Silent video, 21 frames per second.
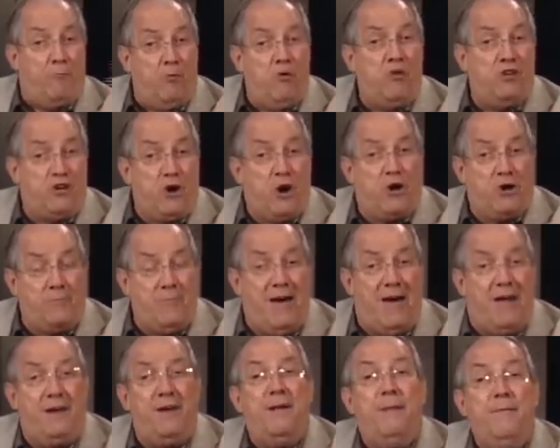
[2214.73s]
and we're talking
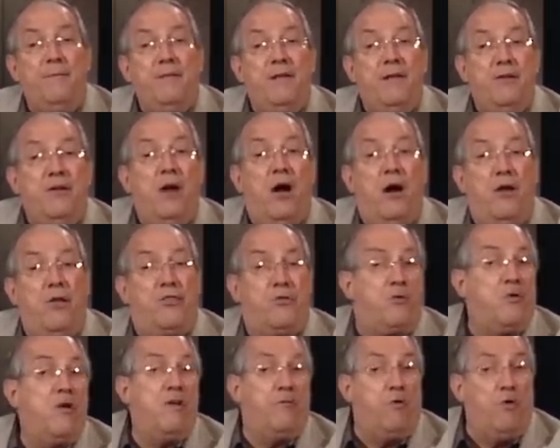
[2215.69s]
about
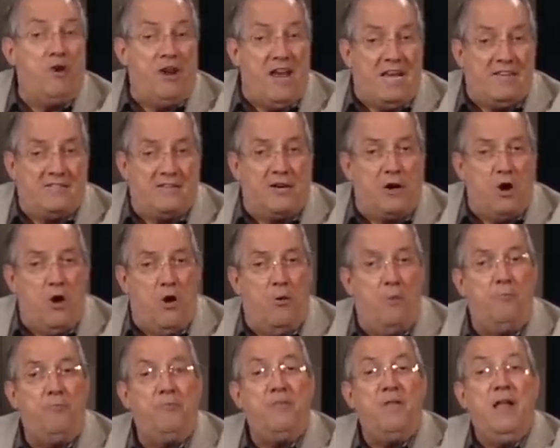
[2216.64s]
3 or 4 days
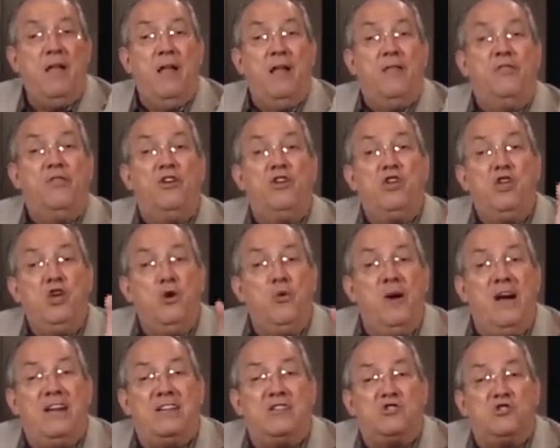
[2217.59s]
ago, the
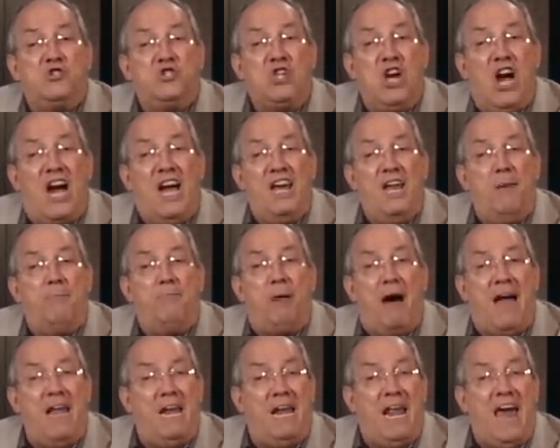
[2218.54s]

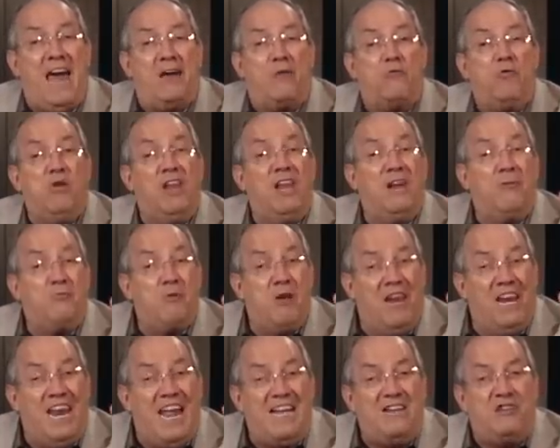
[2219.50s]
U.S.-China bilateral
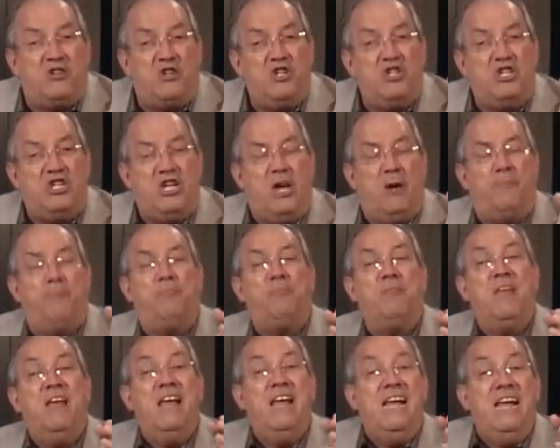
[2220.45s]
relationship
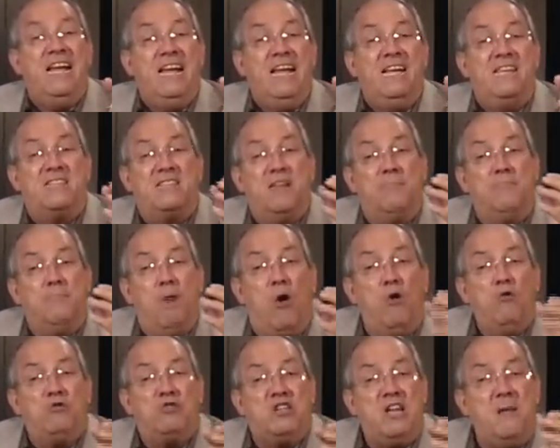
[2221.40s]
is the
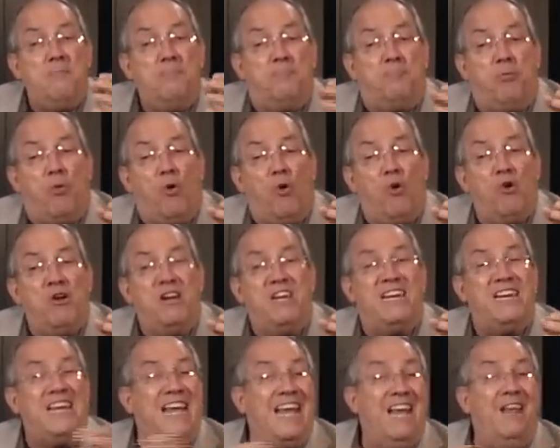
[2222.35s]
most
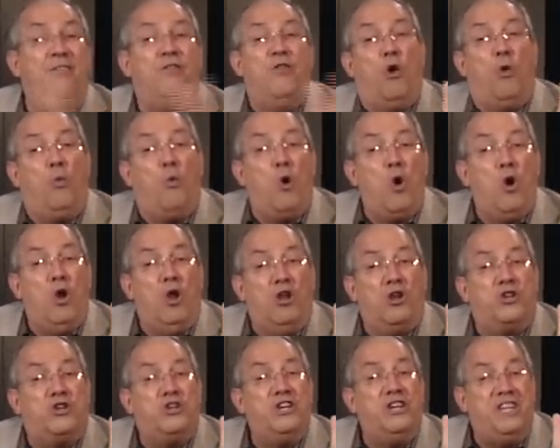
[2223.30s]
important in the
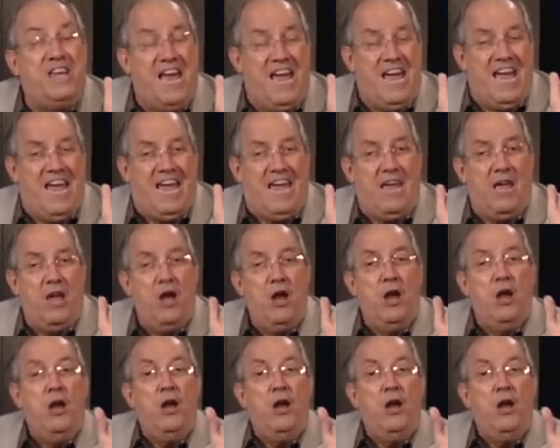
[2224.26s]
world today,